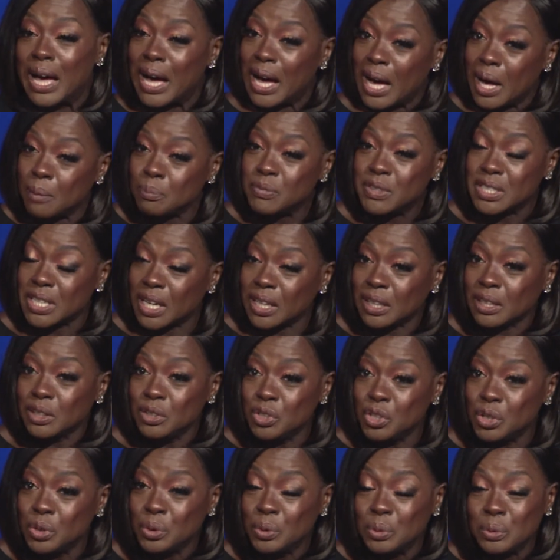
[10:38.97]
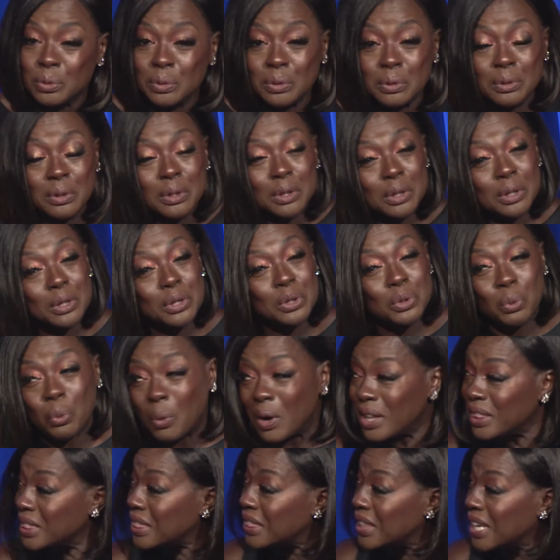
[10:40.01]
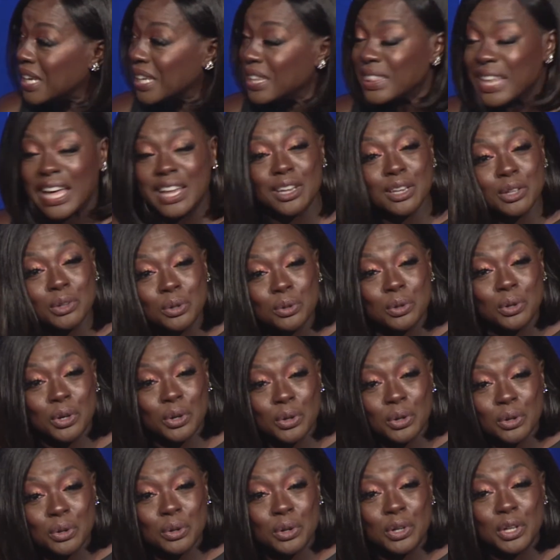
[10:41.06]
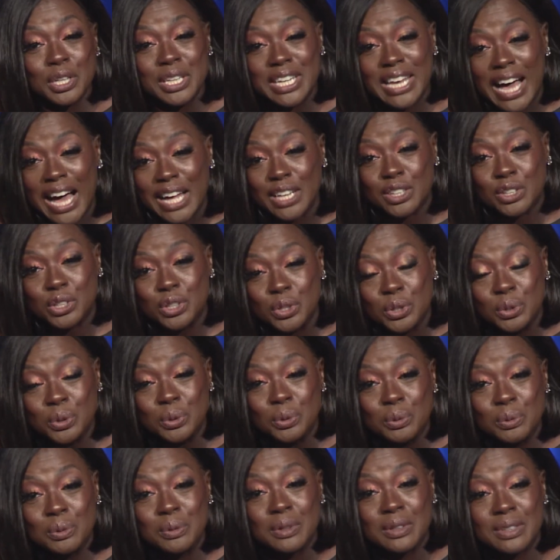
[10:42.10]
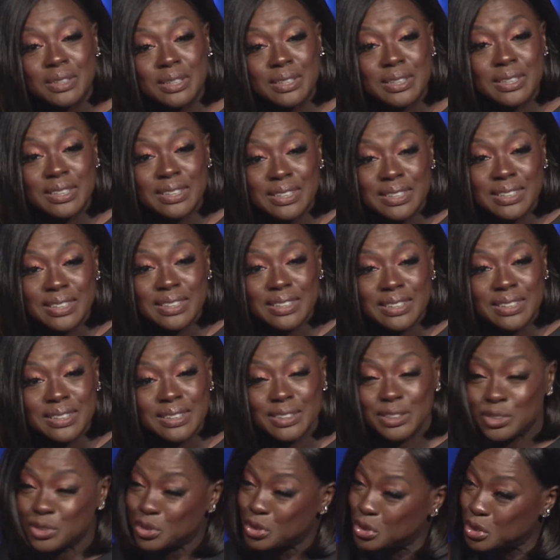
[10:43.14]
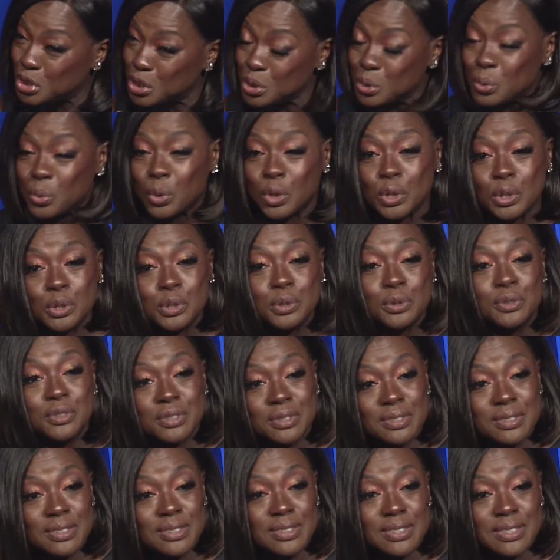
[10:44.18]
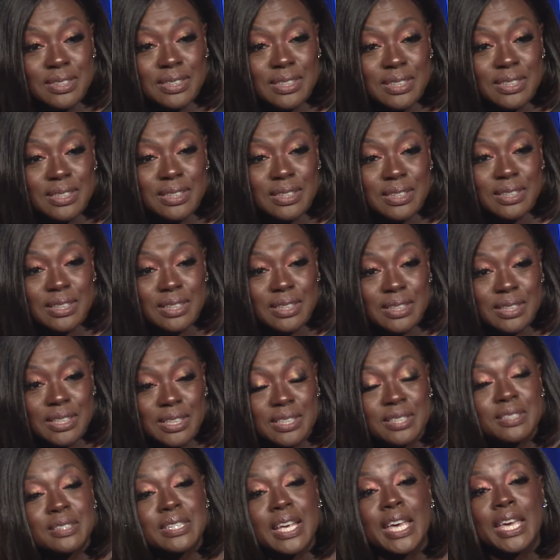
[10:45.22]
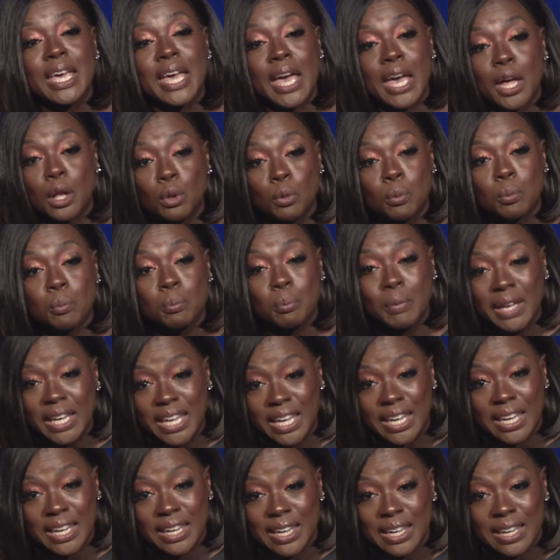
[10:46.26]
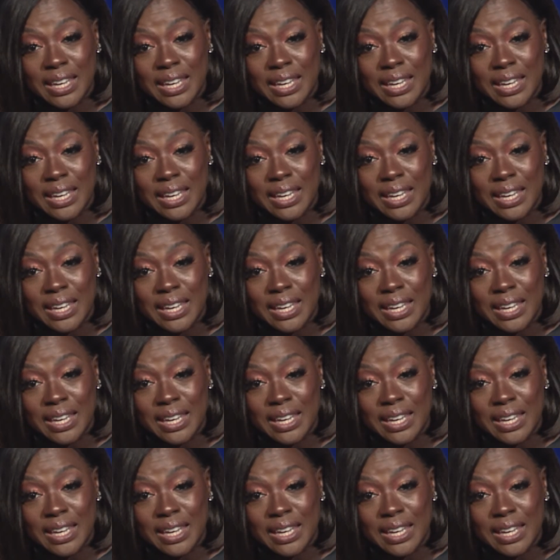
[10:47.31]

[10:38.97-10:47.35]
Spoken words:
I'm telling you, the one thing that little girl could not do, 2 words, is say, help me.